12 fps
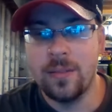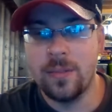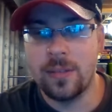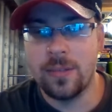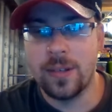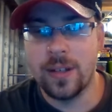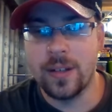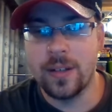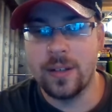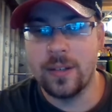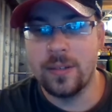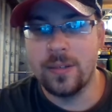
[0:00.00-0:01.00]
we're gonna
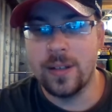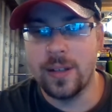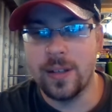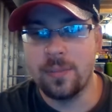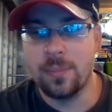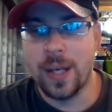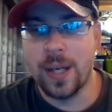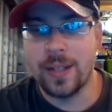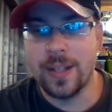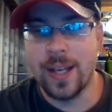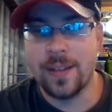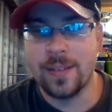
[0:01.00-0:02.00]
do
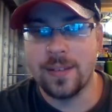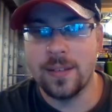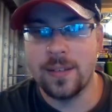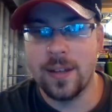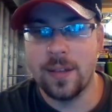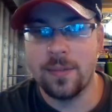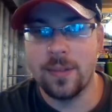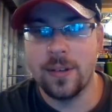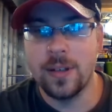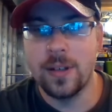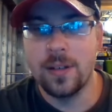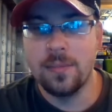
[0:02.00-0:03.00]
podcasts and stuff on
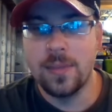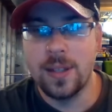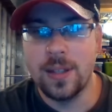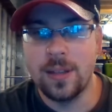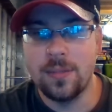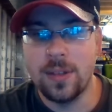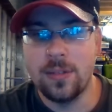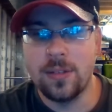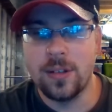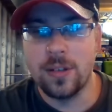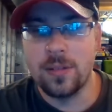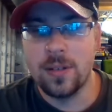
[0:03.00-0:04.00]
in the
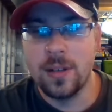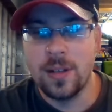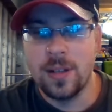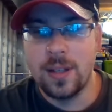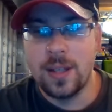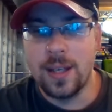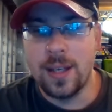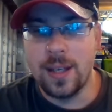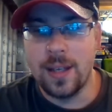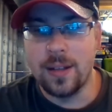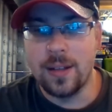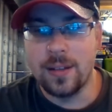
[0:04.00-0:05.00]
future.
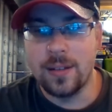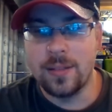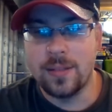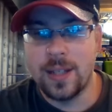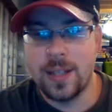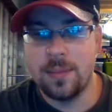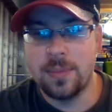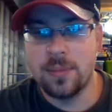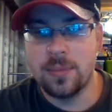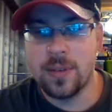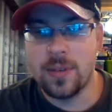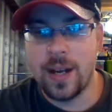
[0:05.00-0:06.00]
And keep
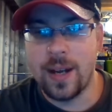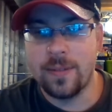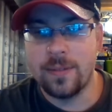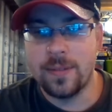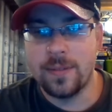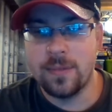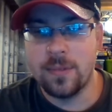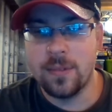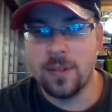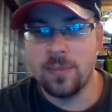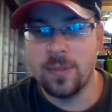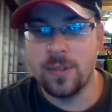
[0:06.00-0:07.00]
subscribed for
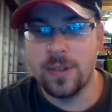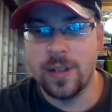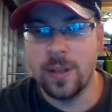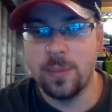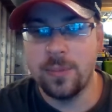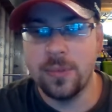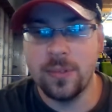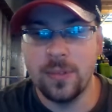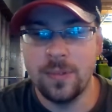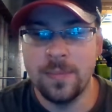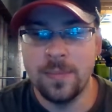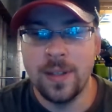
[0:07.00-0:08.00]
more helpful
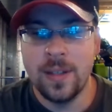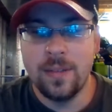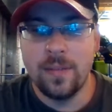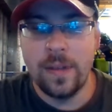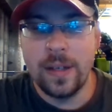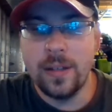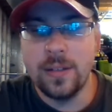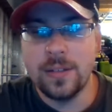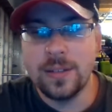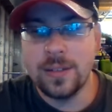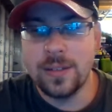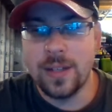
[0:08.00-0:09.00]
videos
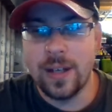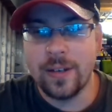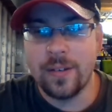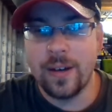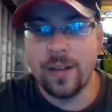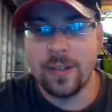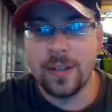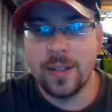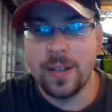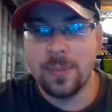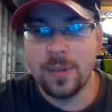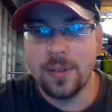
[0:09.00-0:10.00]
and autographing
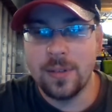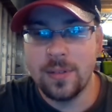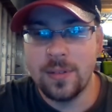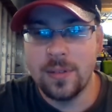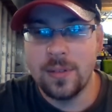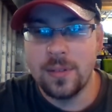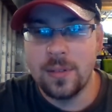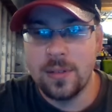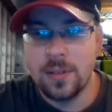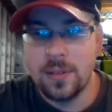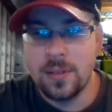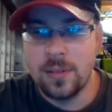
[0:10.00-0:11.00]
tips.
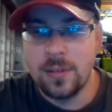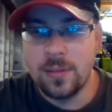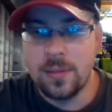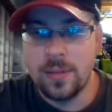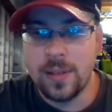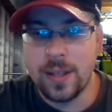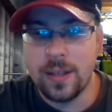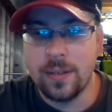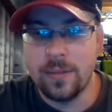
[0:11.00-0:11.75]
Thank you.